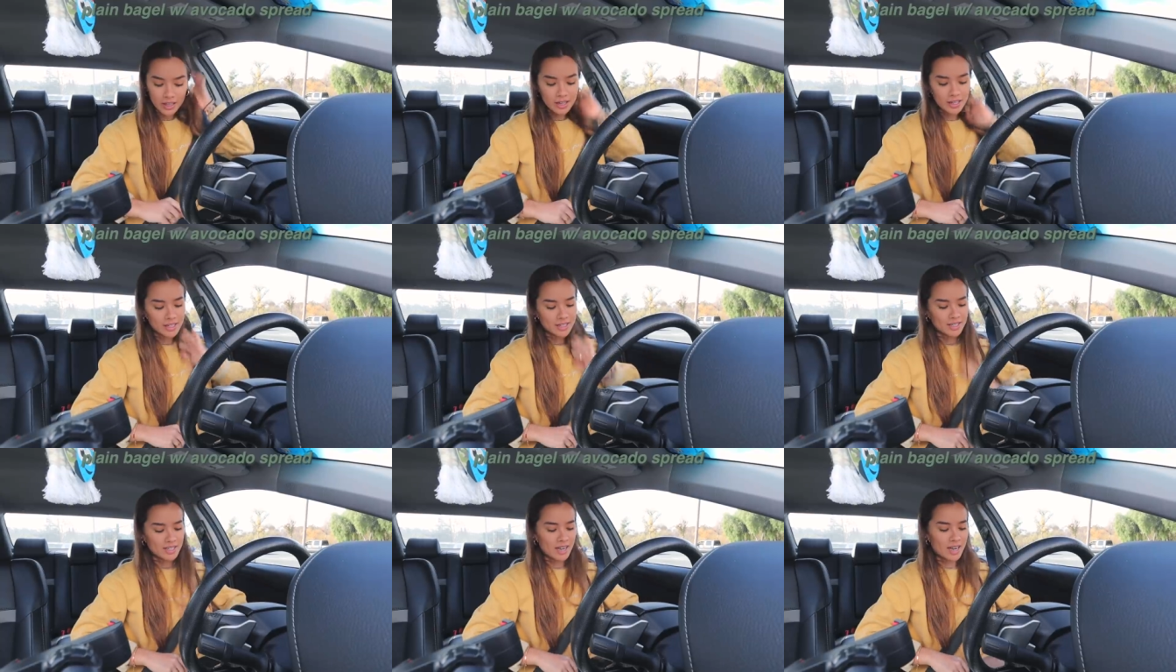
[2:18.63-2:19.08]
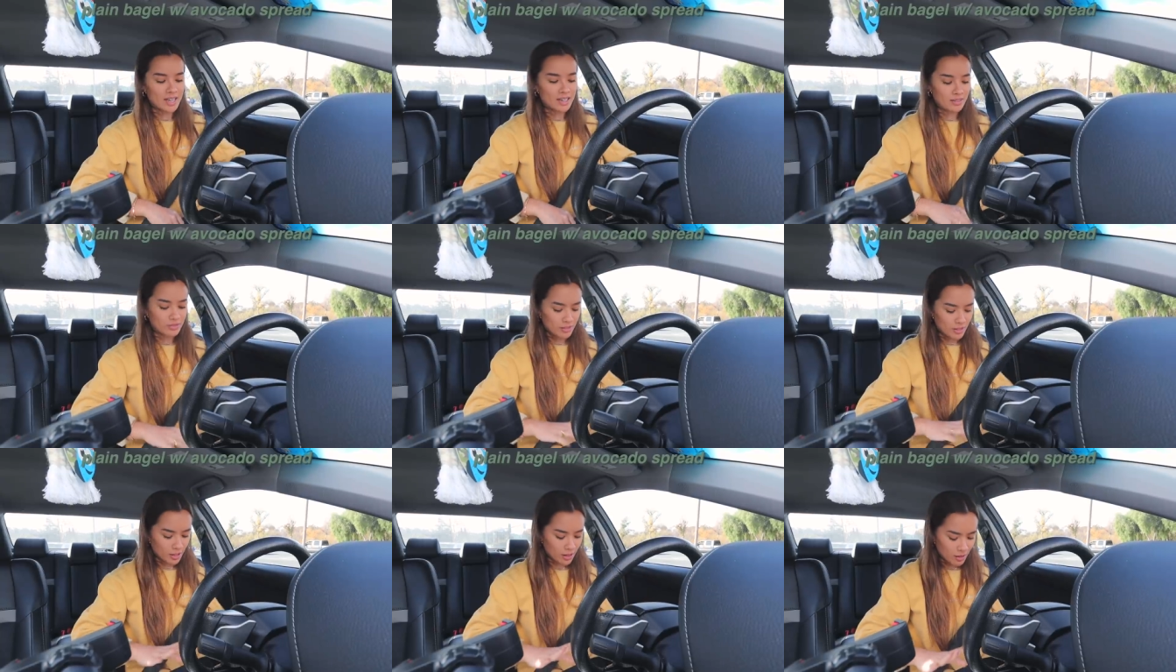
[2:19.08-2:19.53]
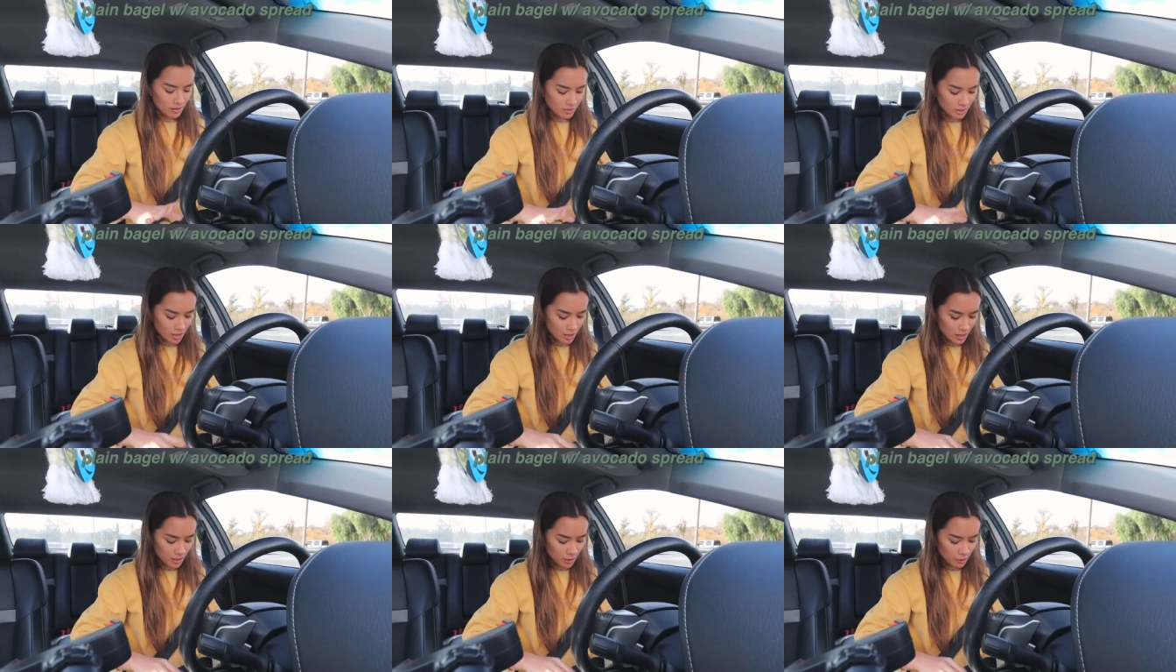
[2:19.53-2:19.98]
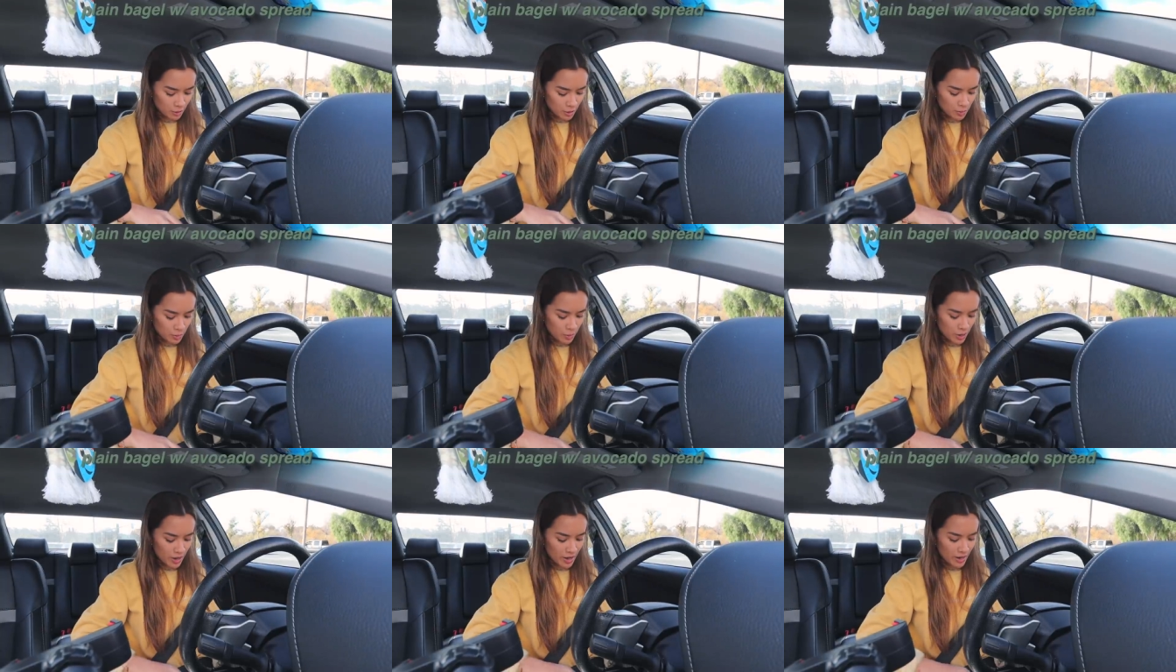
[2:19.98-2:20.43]
a side of the avocado
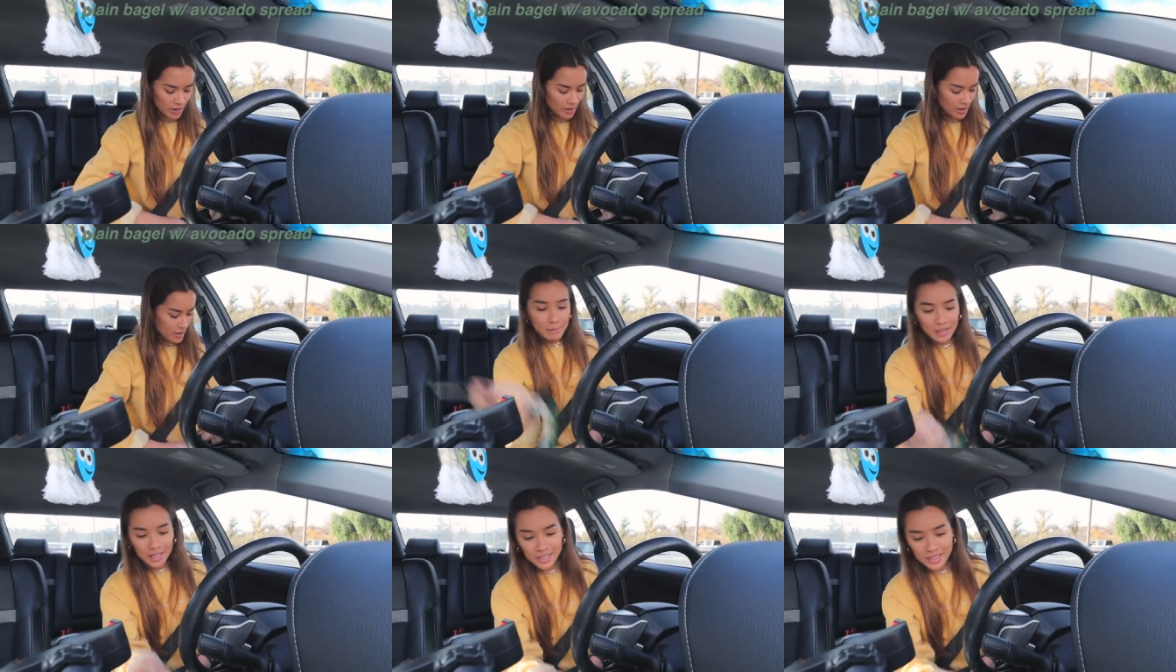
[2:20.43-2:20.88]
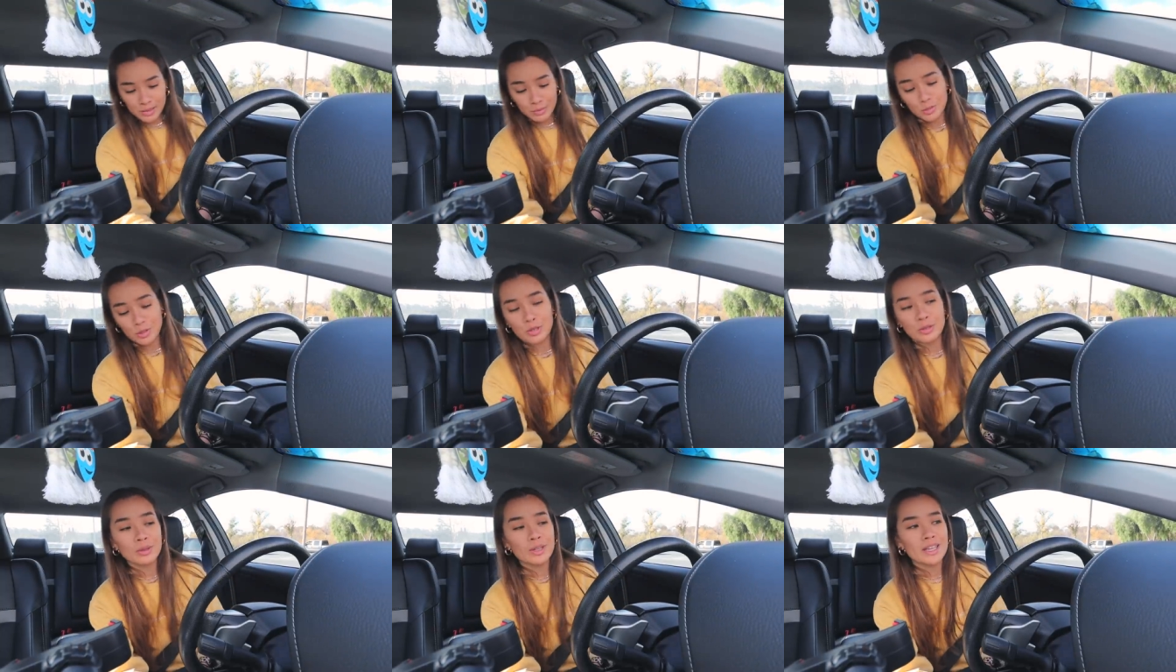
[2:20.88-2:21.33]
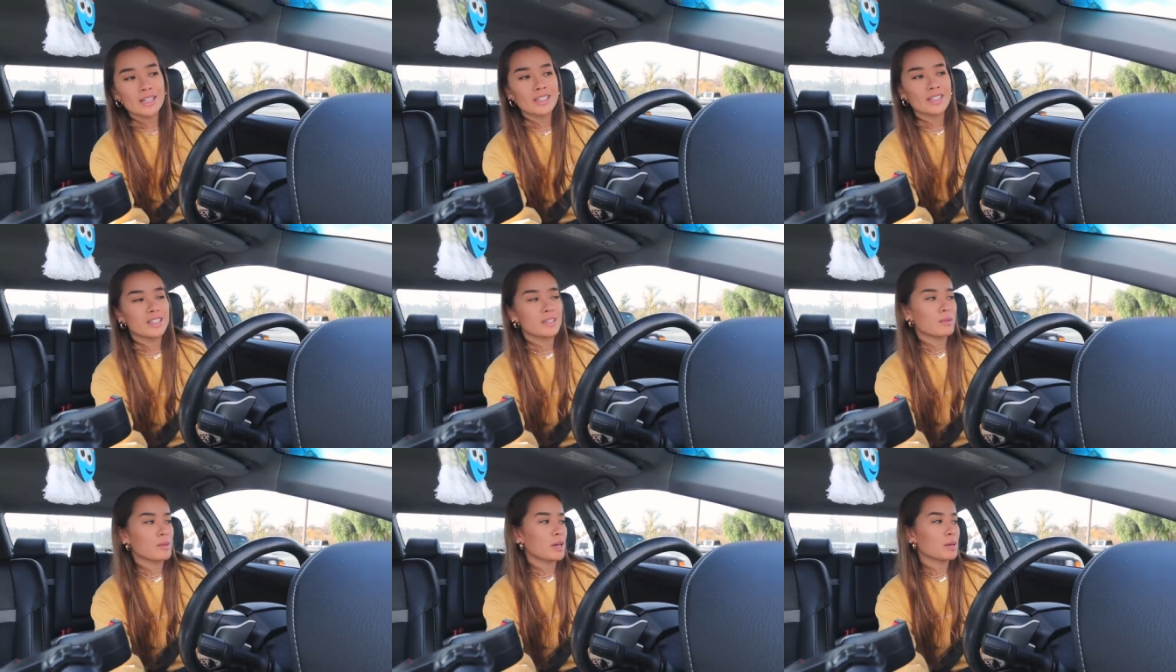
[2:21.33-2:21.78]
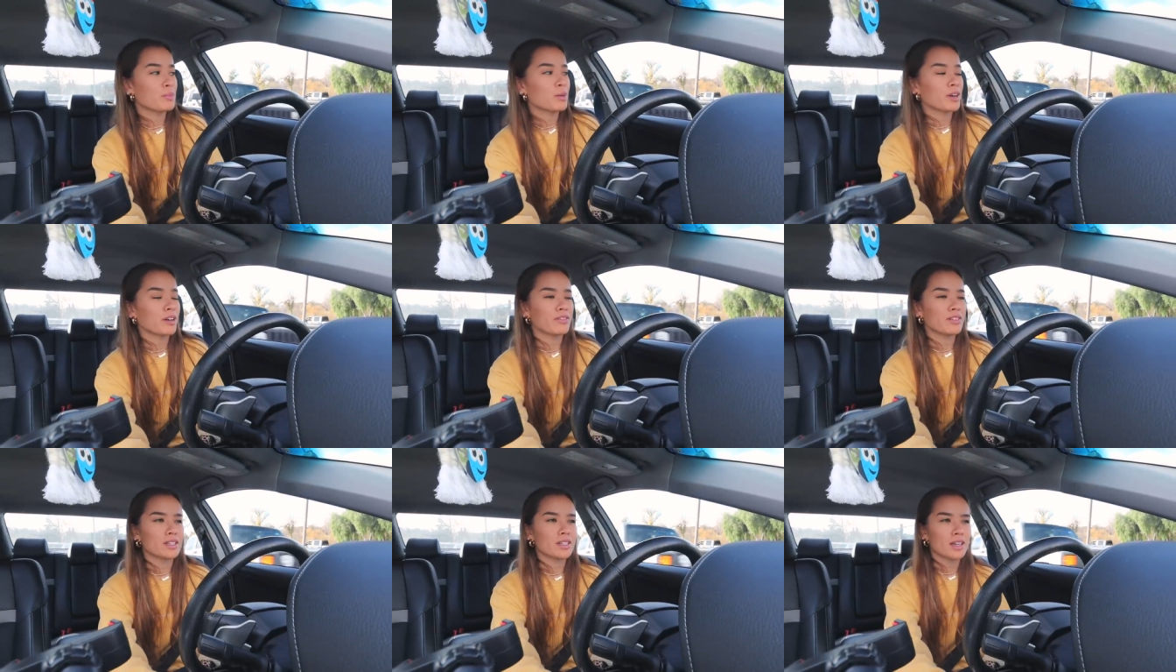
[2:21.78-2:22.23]
spread because I'm too lazy to make
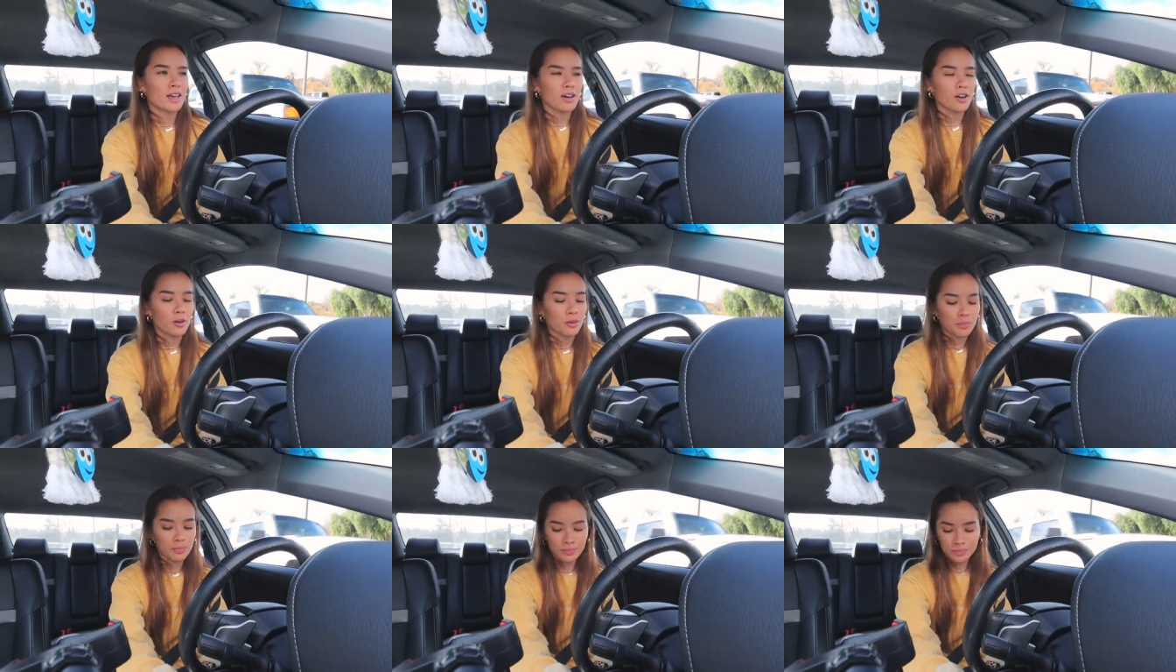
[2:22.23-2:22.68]
breakfast at home.